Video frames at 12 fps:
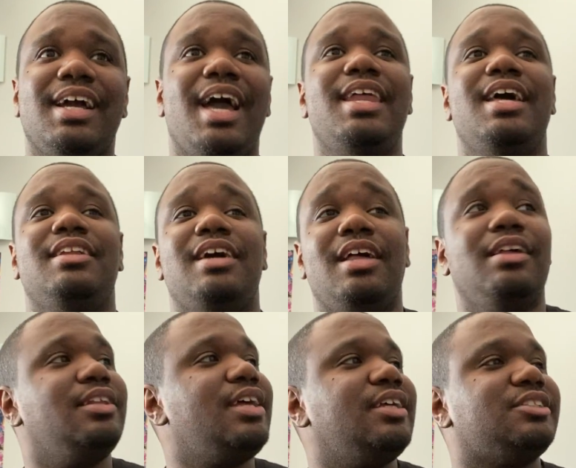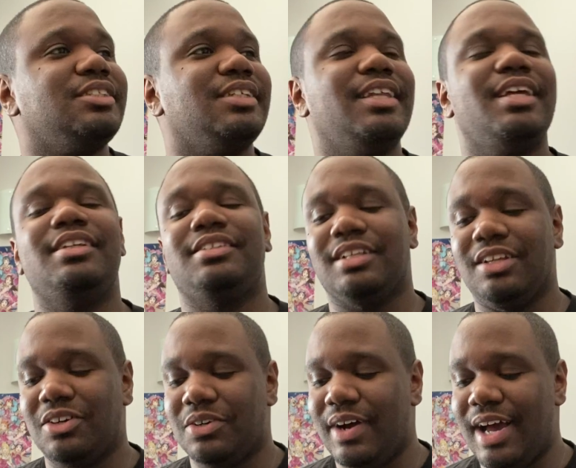And then
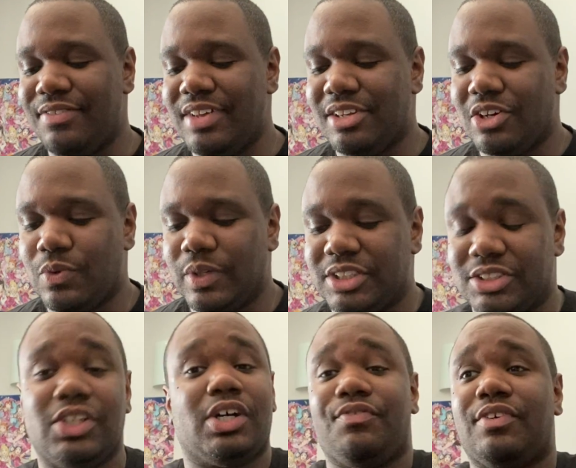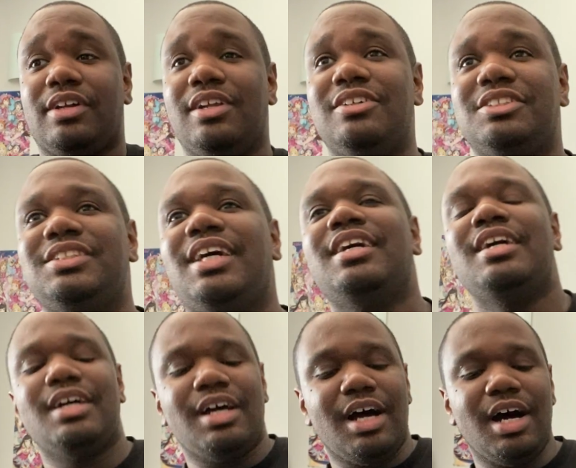Lokowa just took her for clothes. She's like,
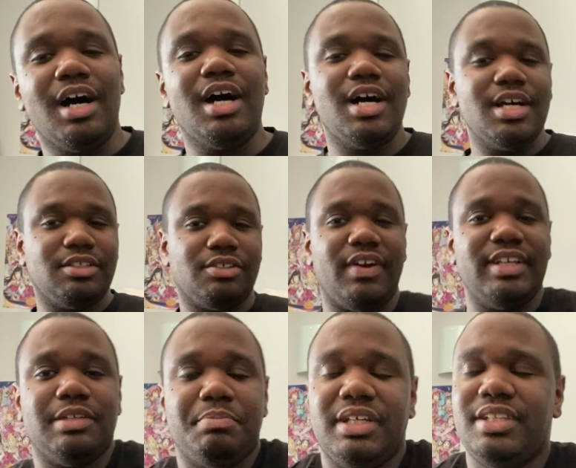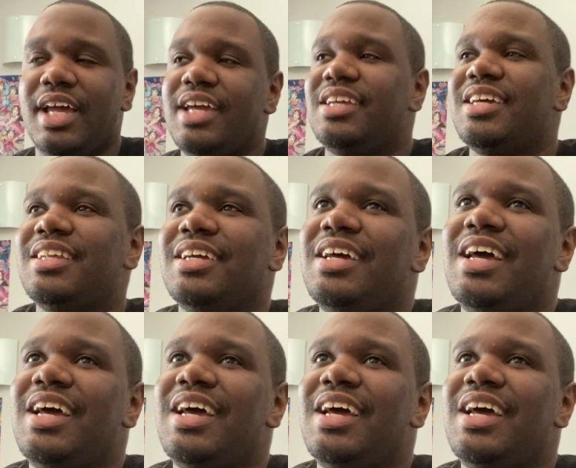oh, it's great to be naked.